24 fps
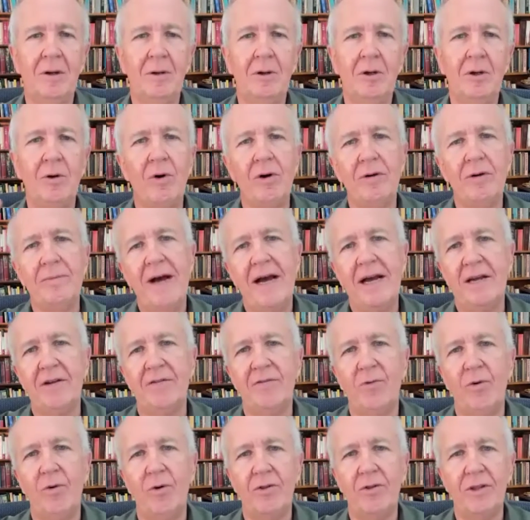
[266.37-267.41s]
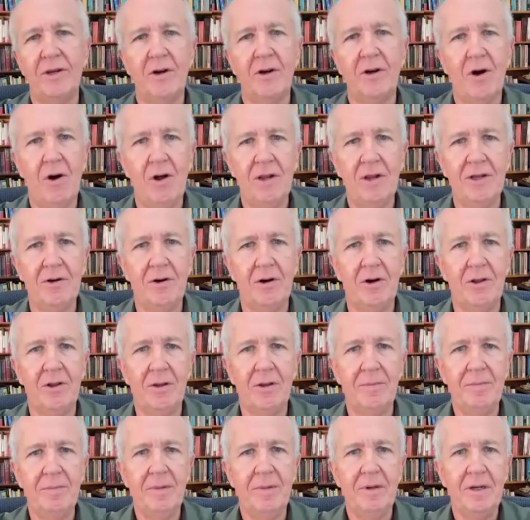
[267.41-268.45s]
going back and forth and calling on
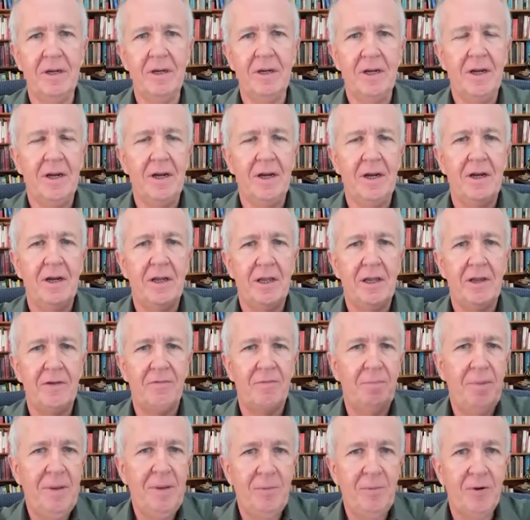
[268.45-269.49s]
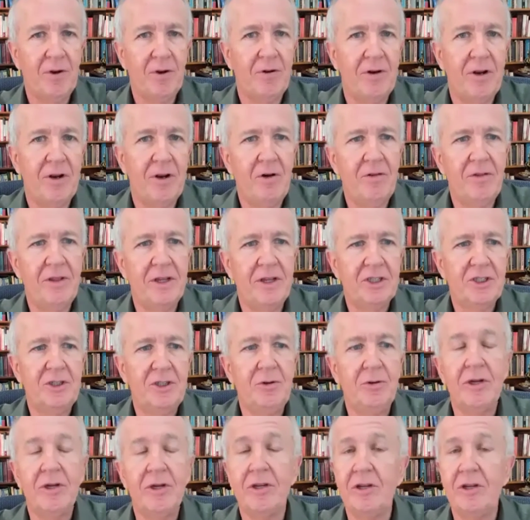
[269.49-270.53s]
them, if people don't know this,
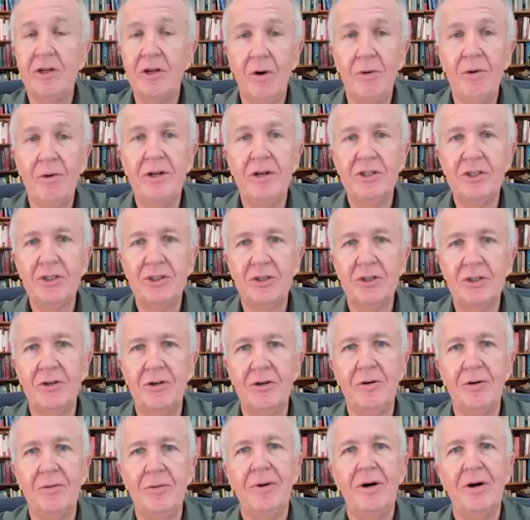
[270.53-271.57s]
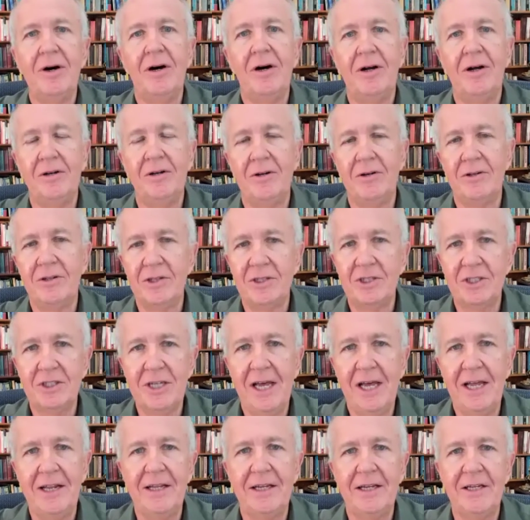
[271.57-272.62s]
you can go into Zoom under the
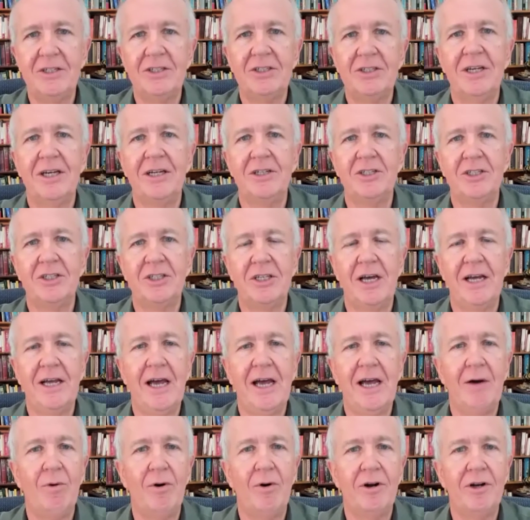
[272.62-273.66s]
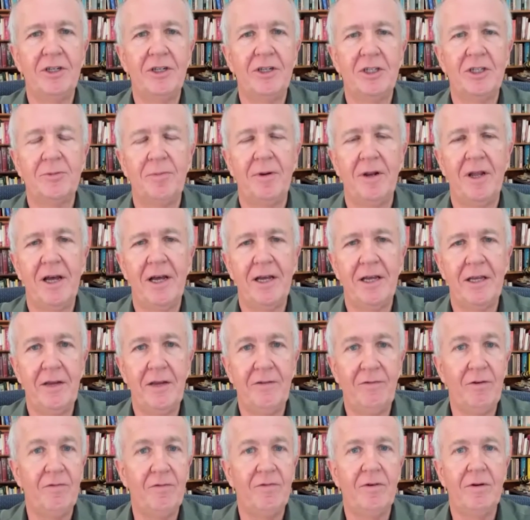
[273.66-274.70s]
settings and say, I want to display,
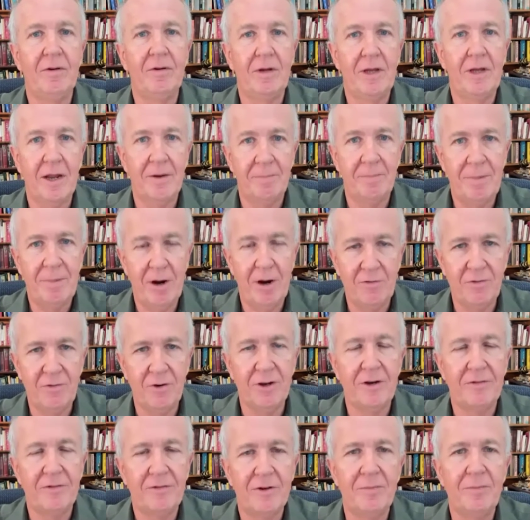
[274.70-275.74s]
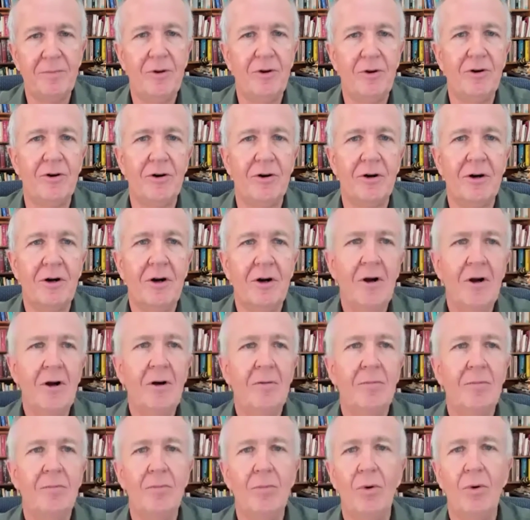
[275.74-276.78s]
if you've got a powerful enough computer,
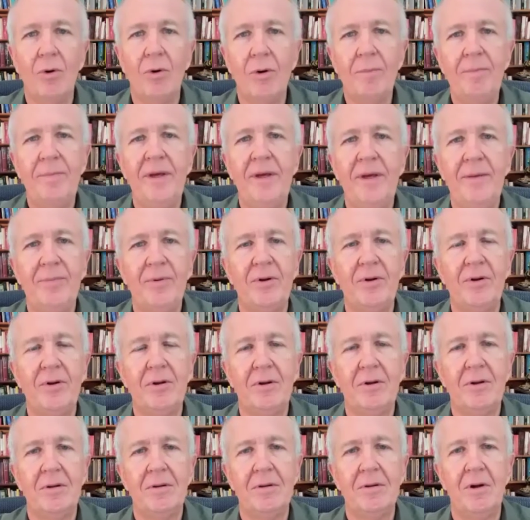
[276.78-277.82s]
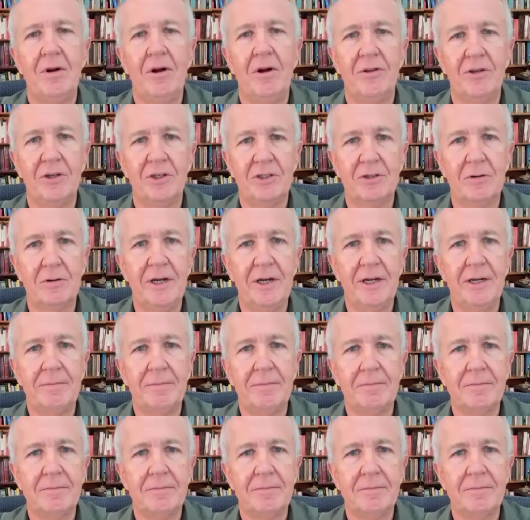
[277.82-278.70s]
more people on the screen.